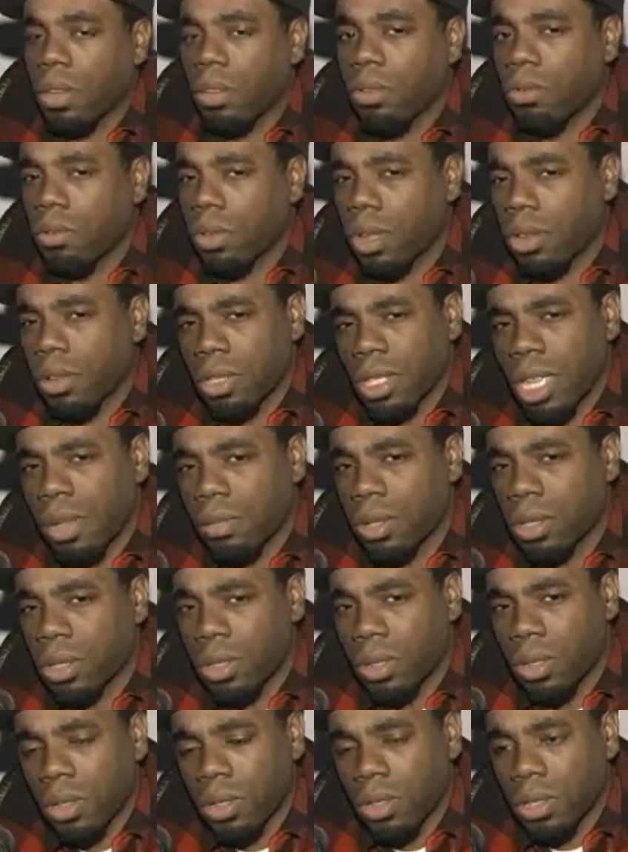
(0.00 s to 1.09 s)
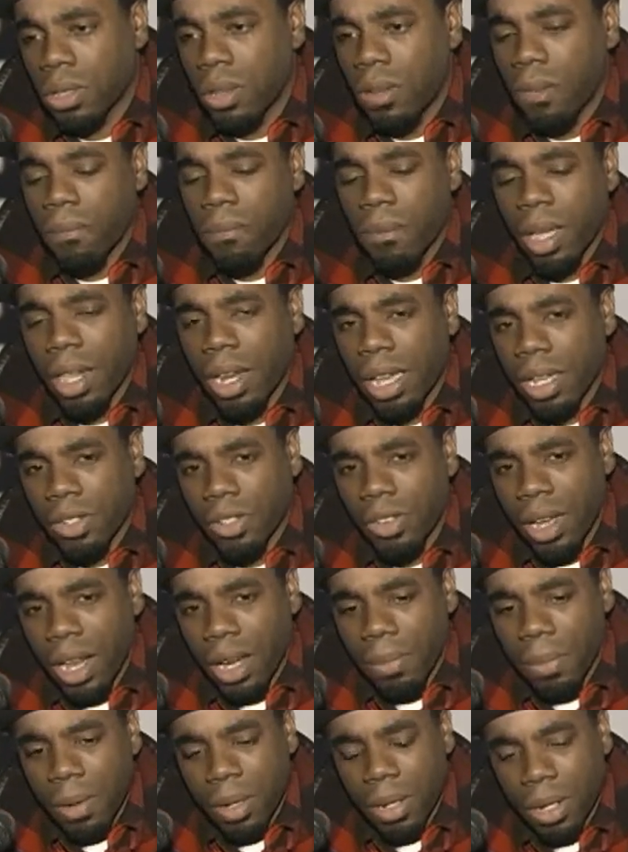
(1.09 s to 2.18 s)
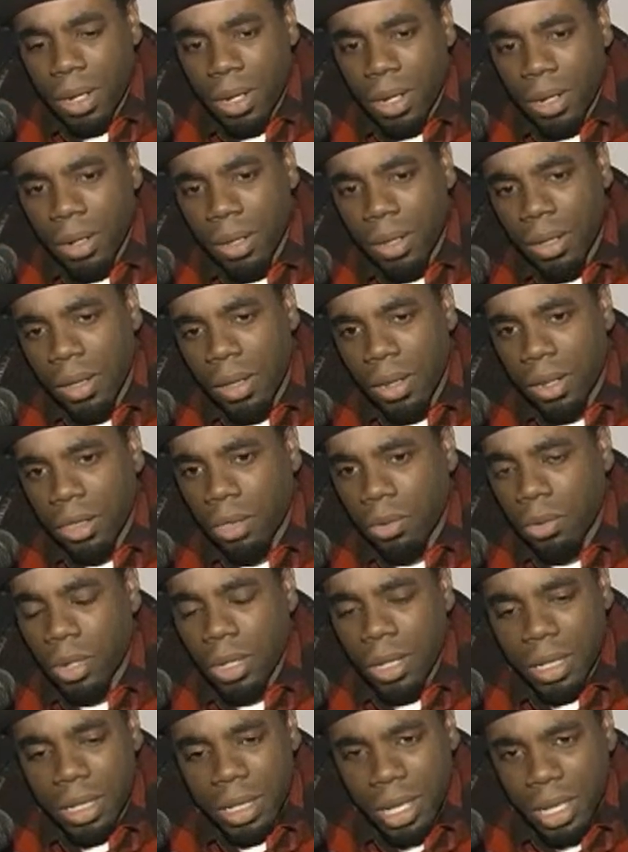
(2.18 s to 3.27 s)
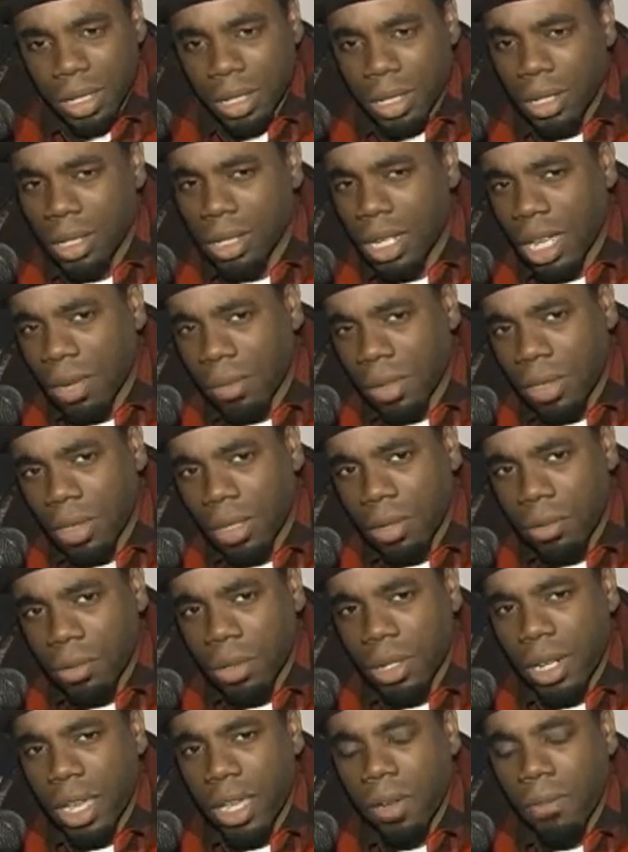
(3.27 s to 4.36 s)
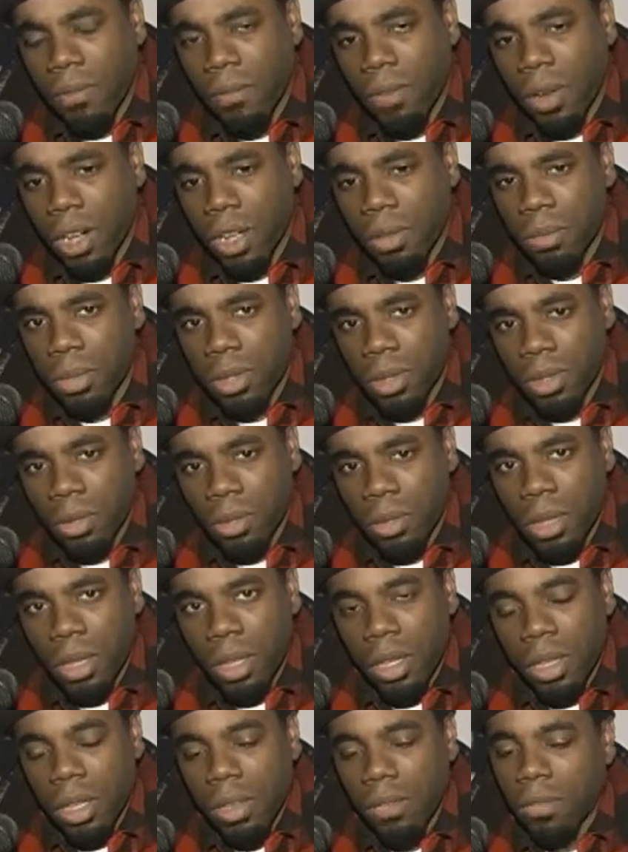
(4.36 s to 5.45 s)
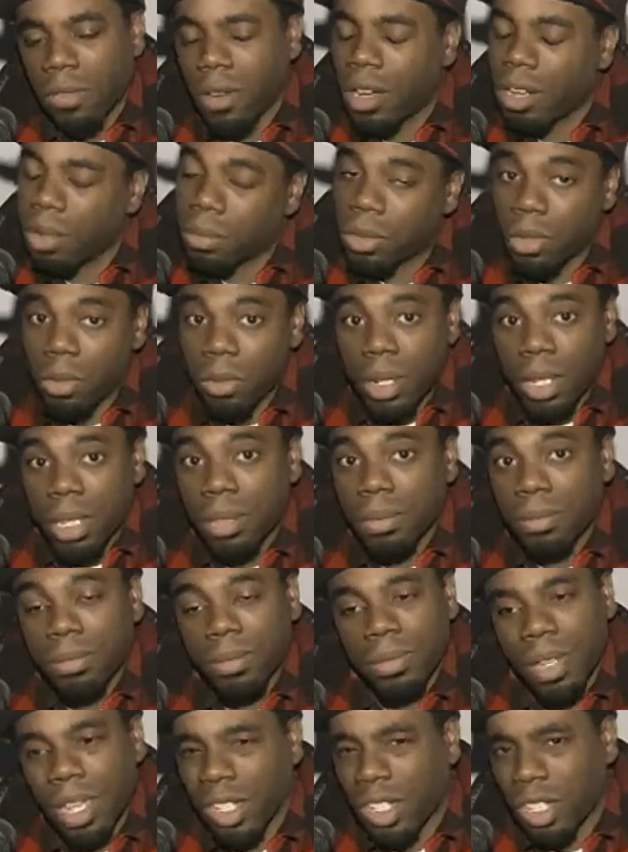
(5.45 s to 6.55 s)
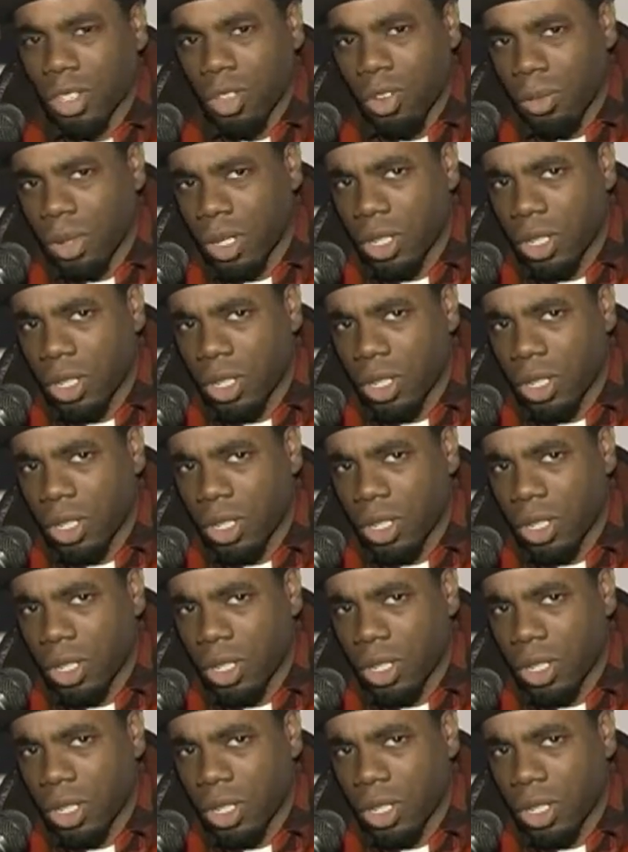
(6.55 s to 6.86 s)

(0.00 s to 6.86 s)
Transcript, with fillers: real type of songs. So I like try to put it in a three section type of thing with that volume two, volume three. That's just gonna be